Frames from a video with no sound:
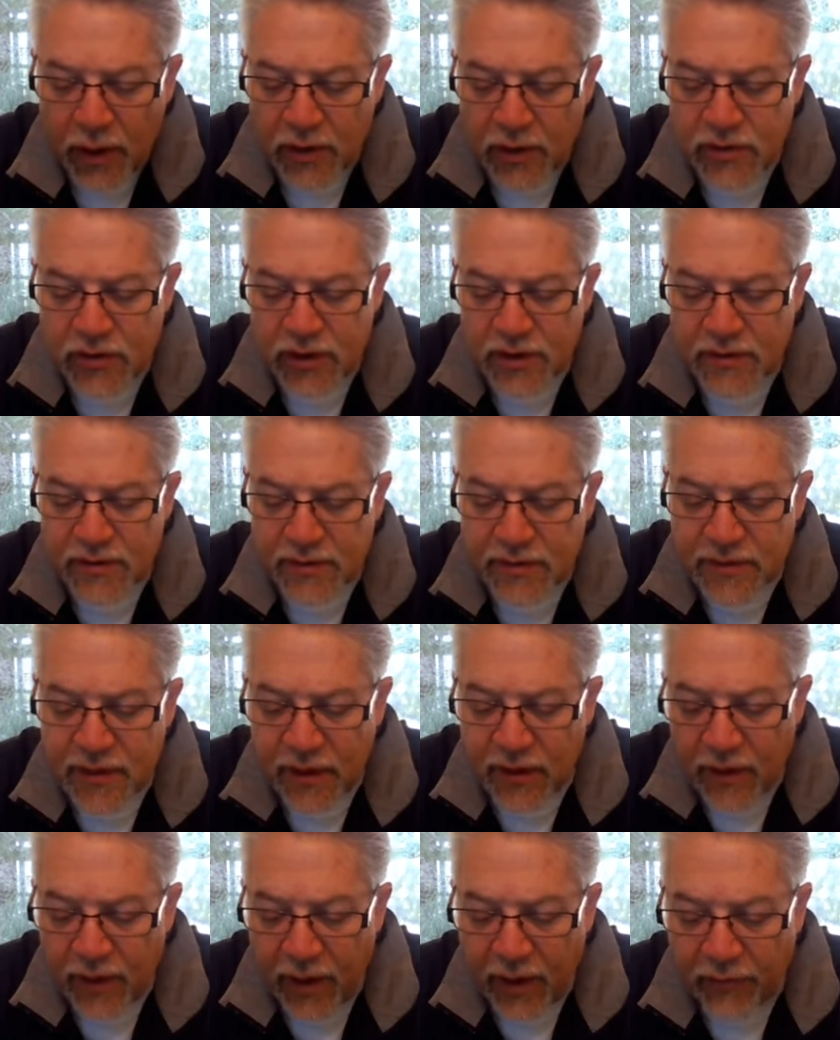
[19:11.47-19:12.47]
jesus
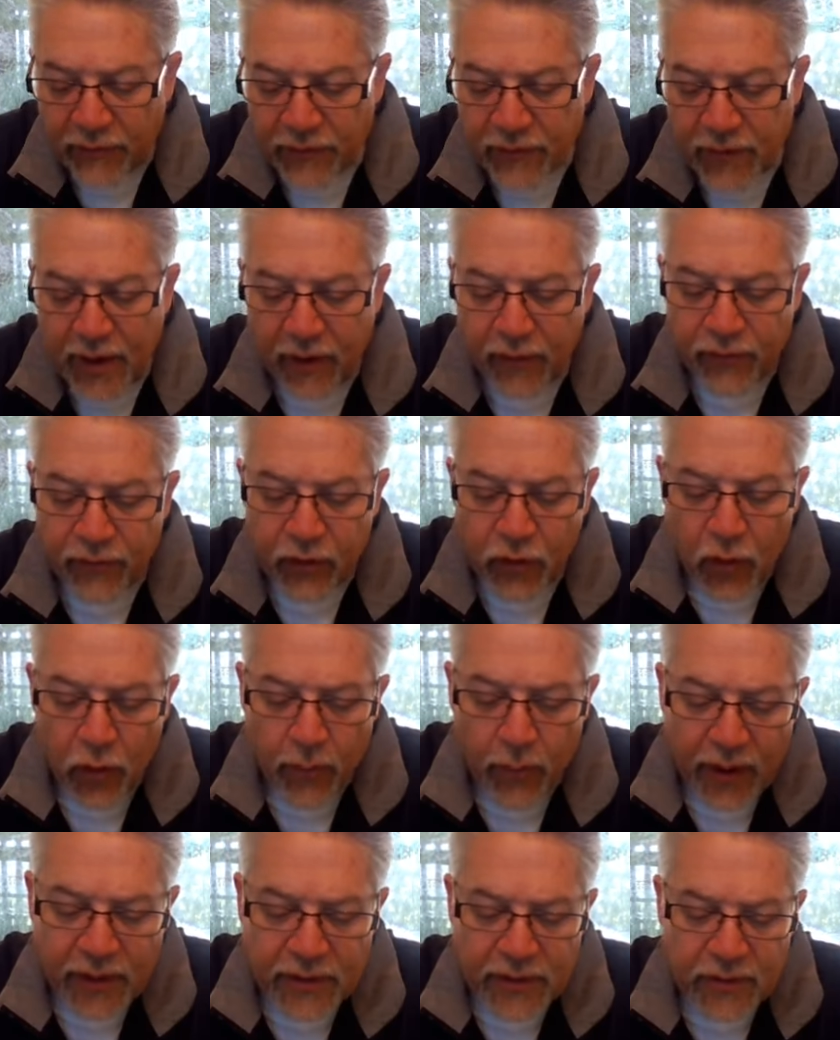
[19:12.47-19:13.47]
then left now if you go
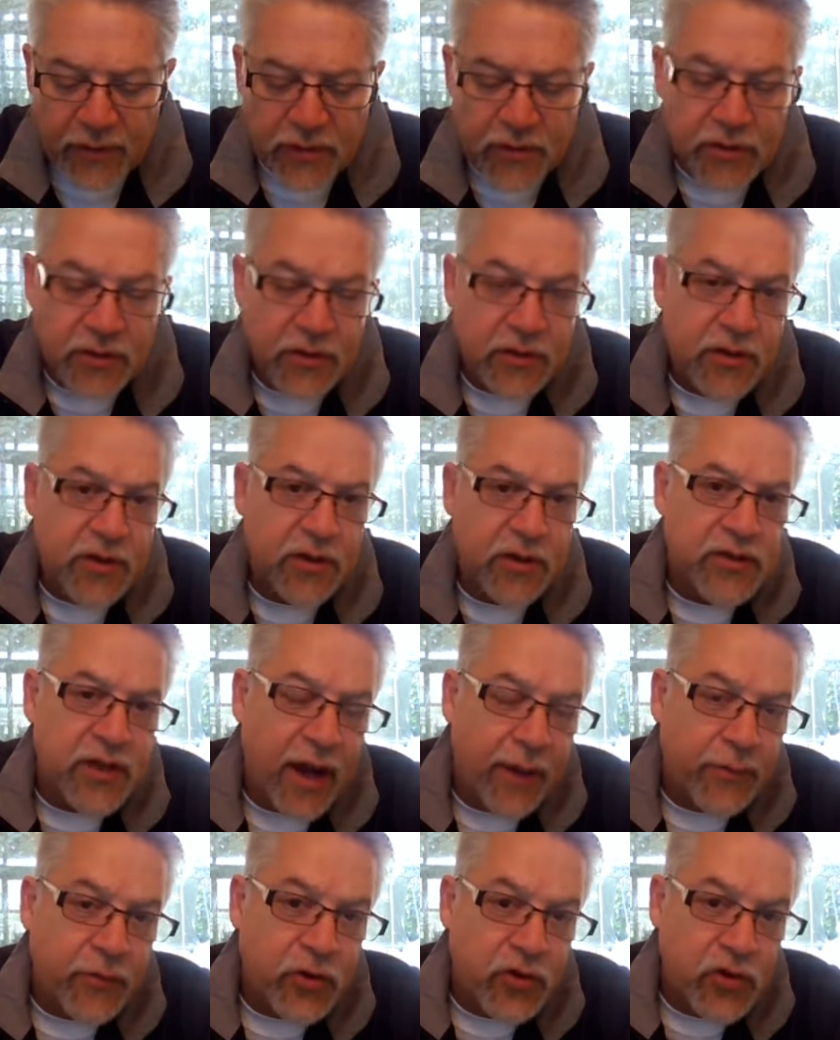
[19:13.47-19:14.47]
back to
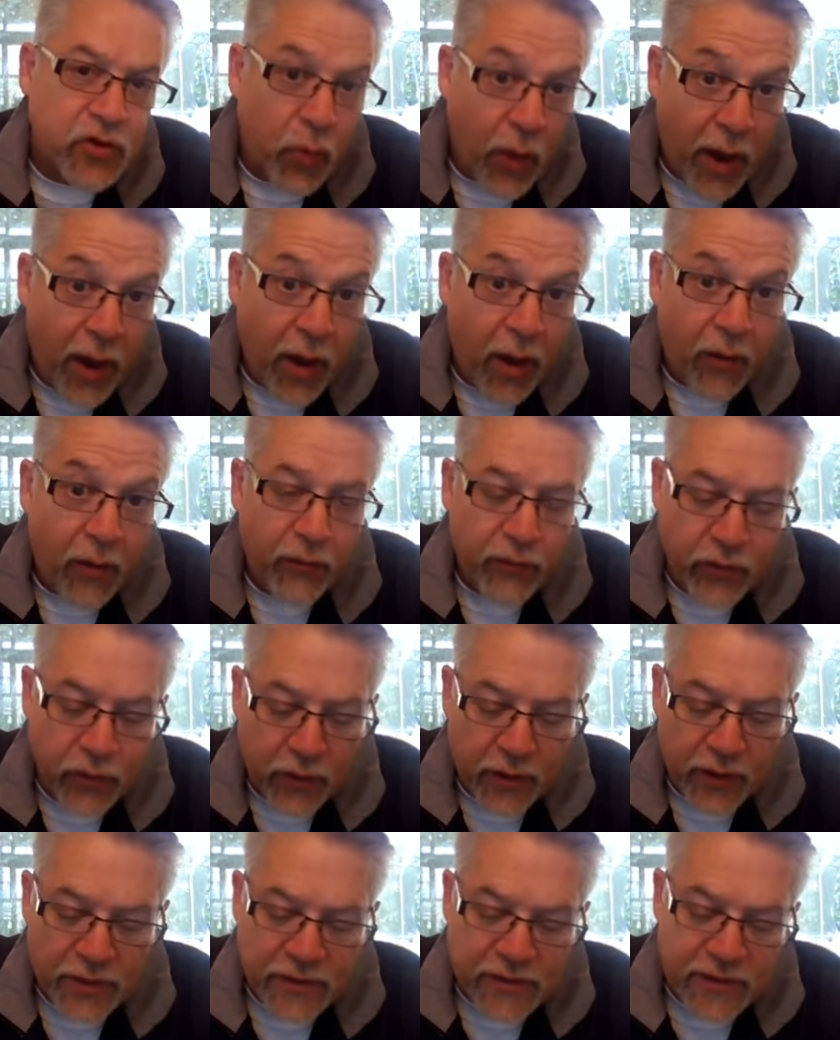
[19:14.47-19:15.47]
chapter 12, you
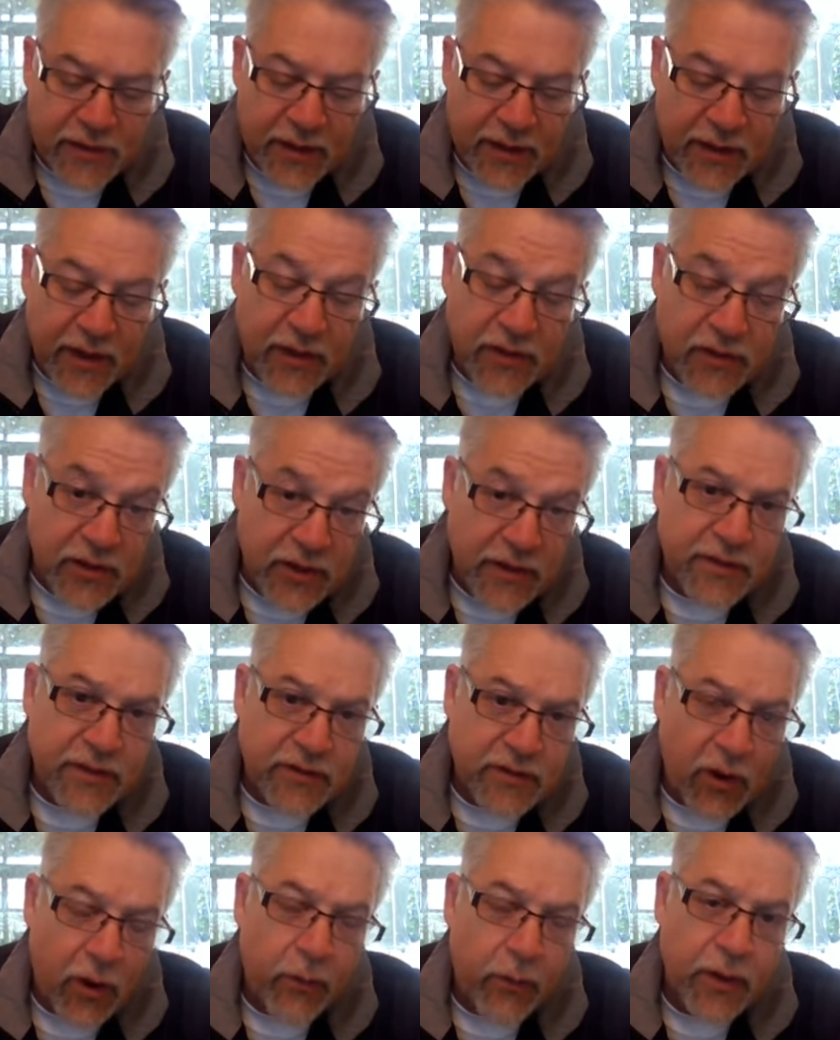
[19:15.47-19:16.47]
can see that
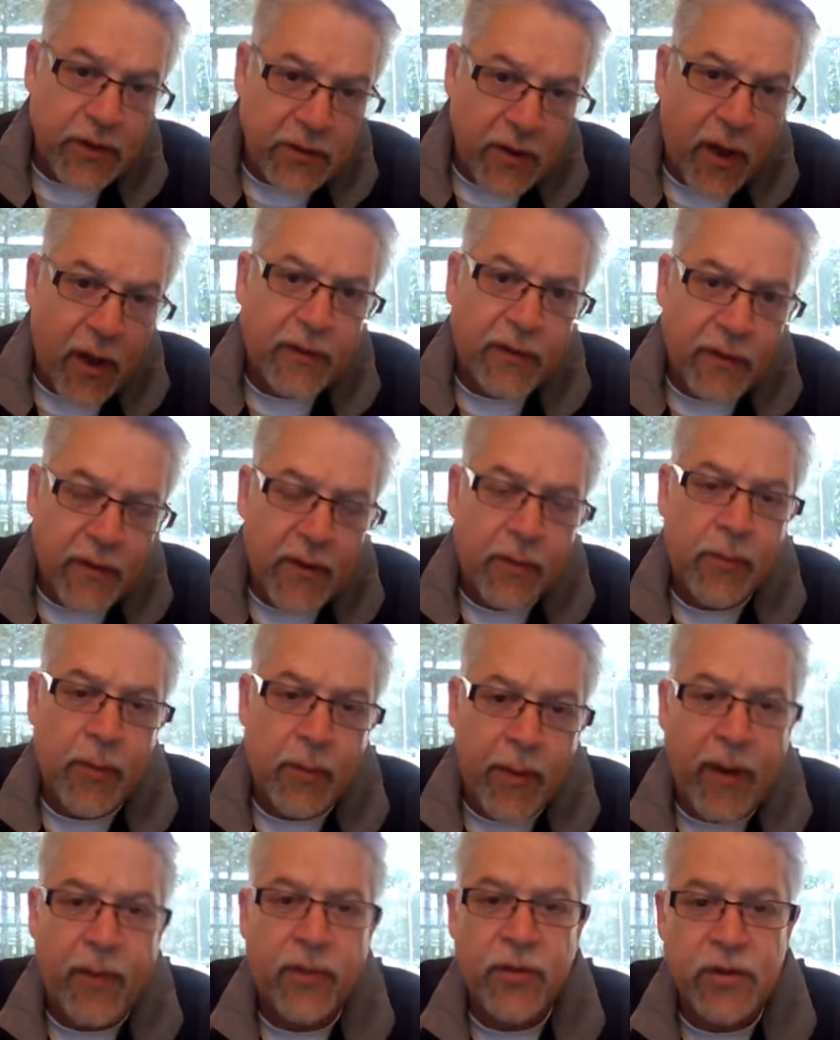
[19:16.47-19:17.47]
Jesus already talked to them
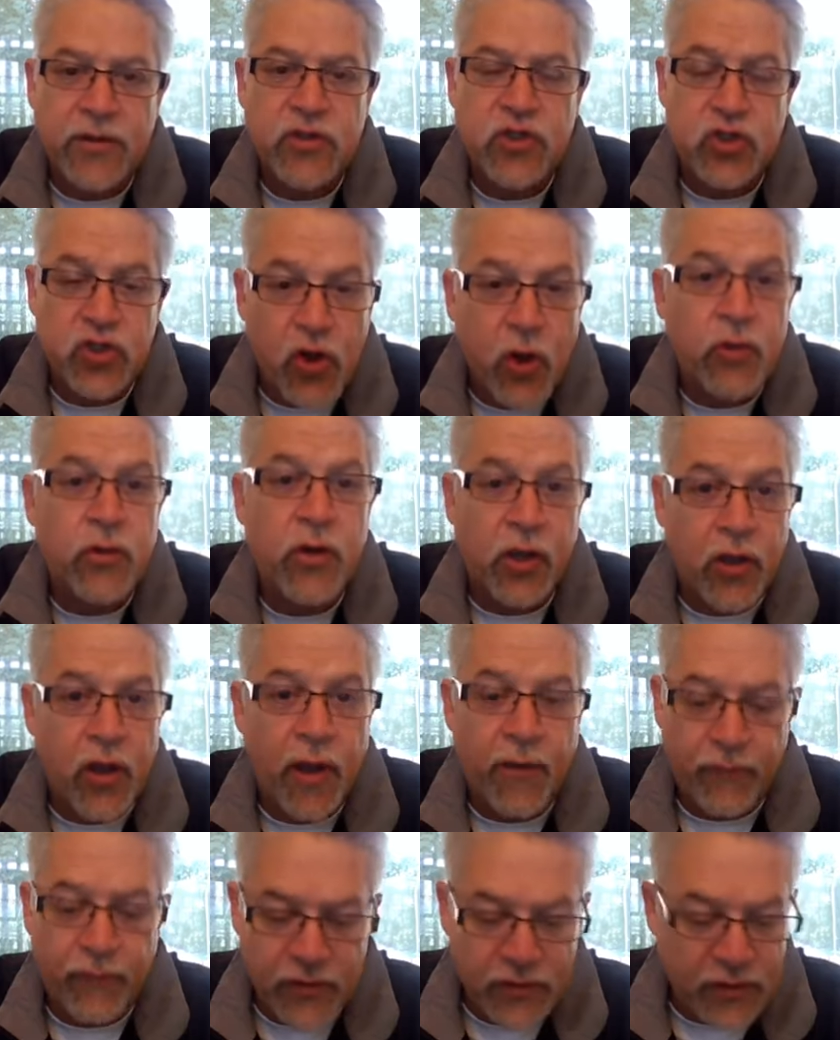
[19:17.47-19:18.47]
about this Jonah
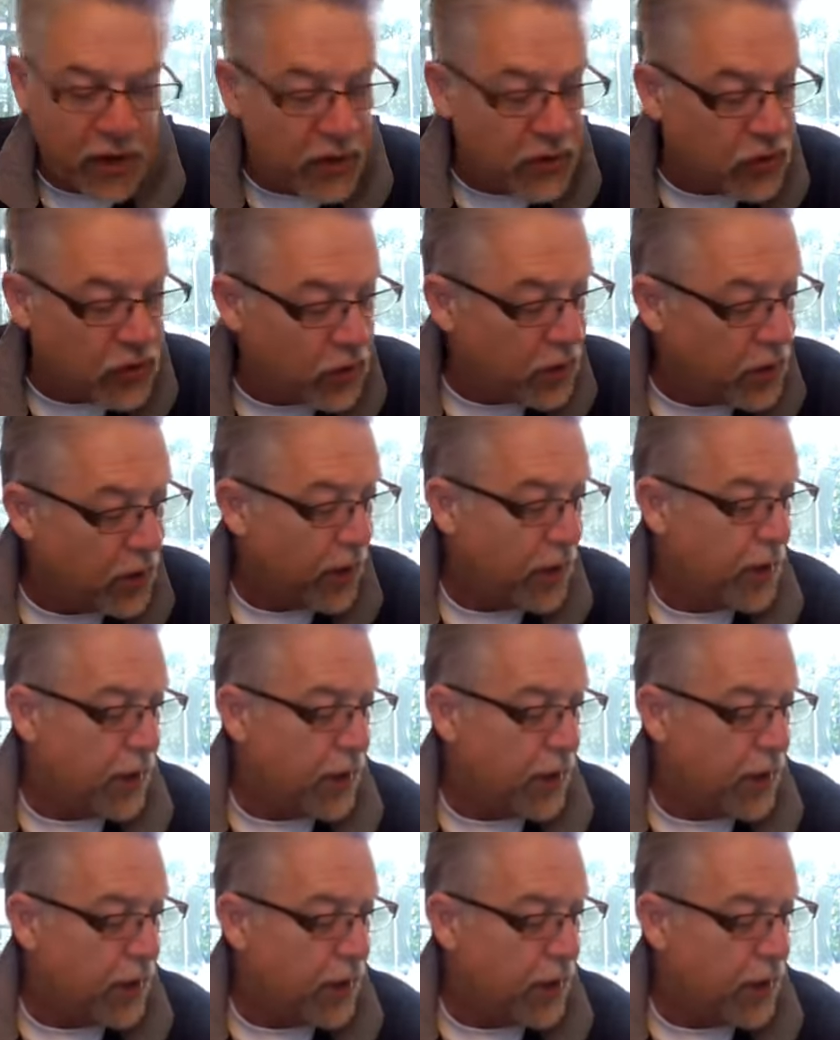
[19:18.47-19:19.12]
conversation.